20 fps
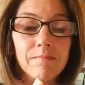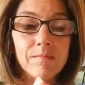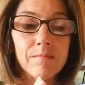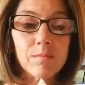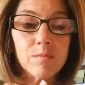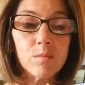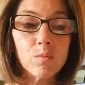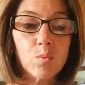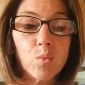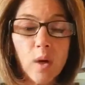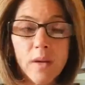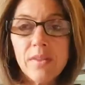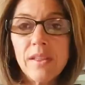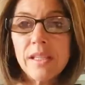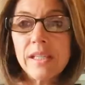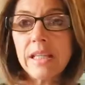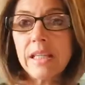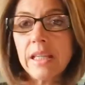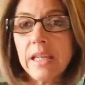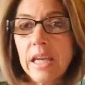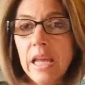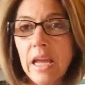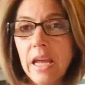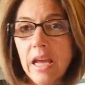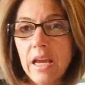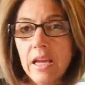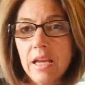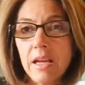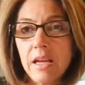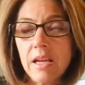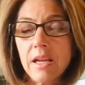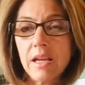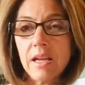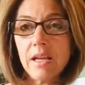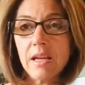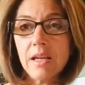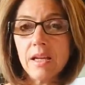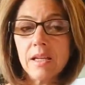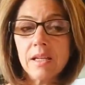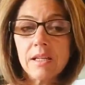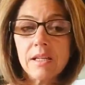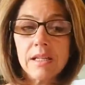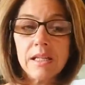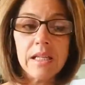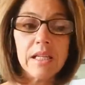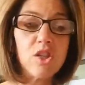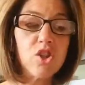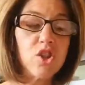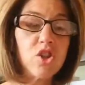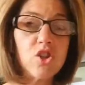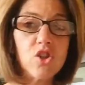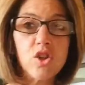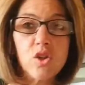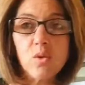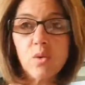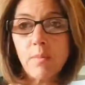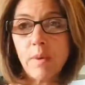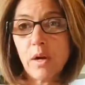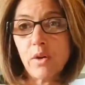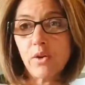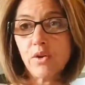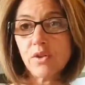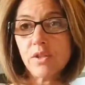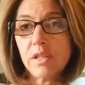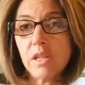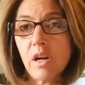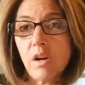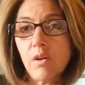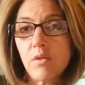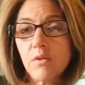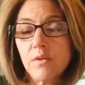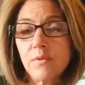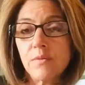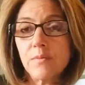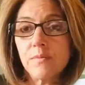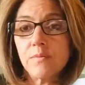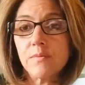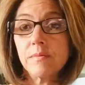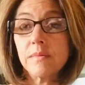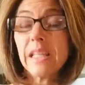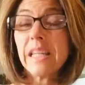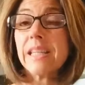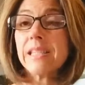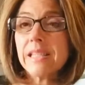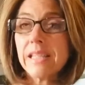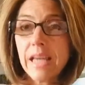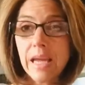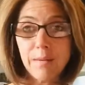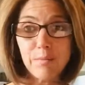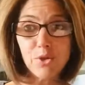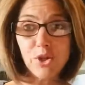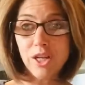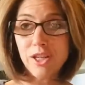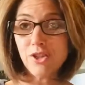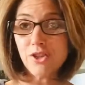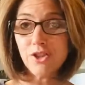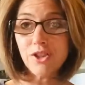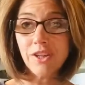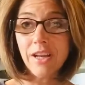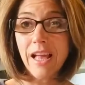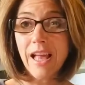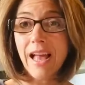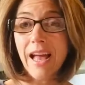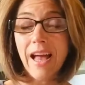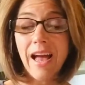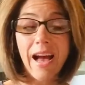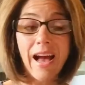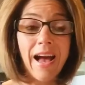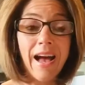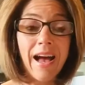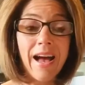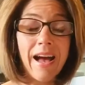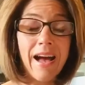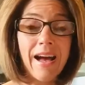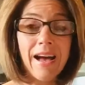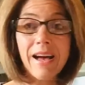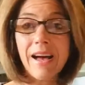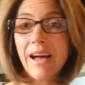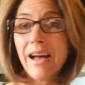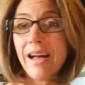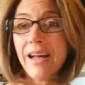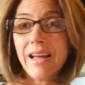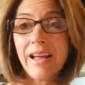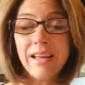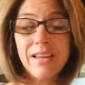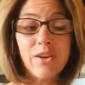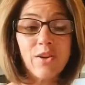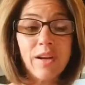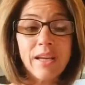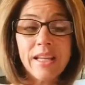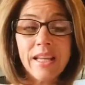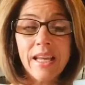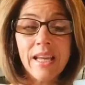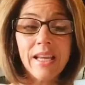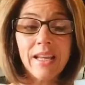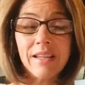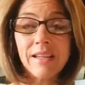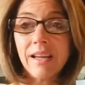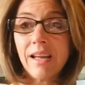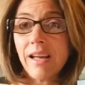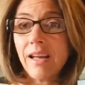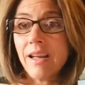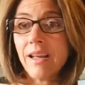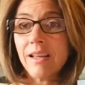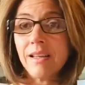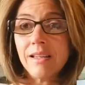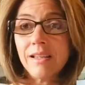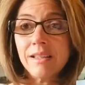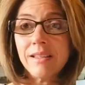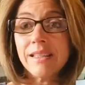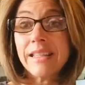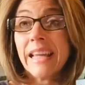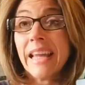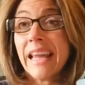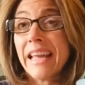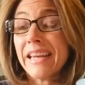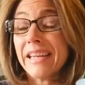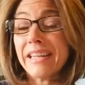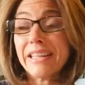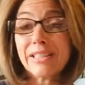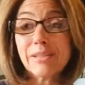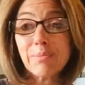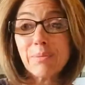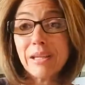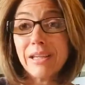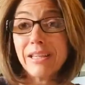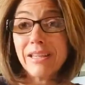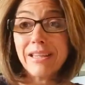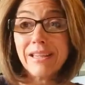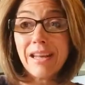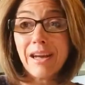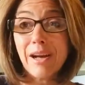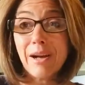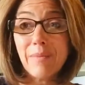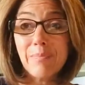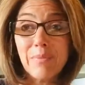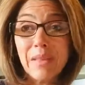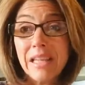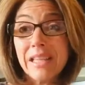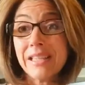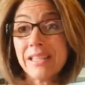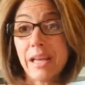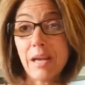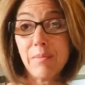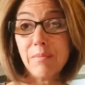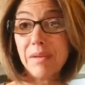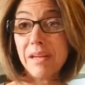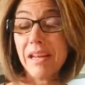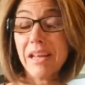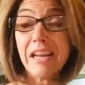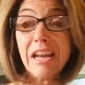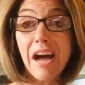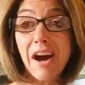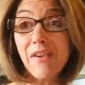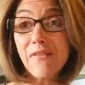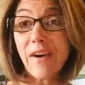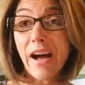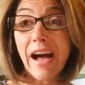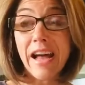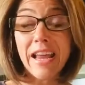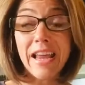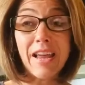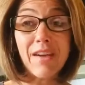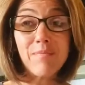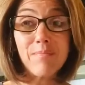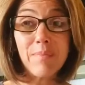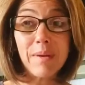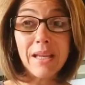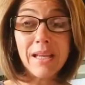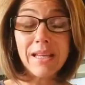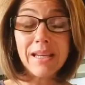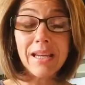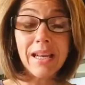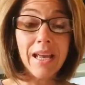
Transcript: what the DNA teaches you about yourself is a game changer. I can't explain the excitement enough. I have been,